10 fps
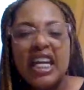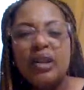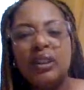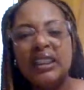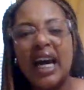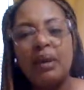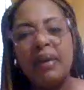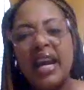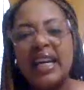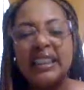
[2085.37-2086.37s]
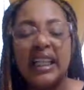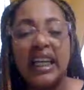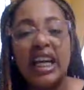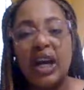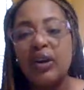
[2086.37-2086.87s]
you just got a man that's
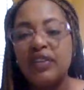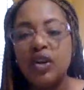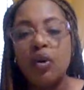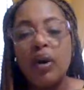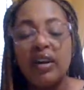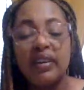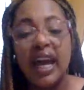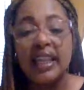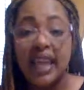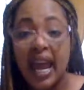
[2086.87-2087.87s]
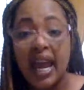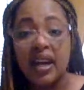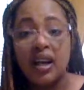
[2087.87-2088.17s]
taking care of you, or whatever, like that."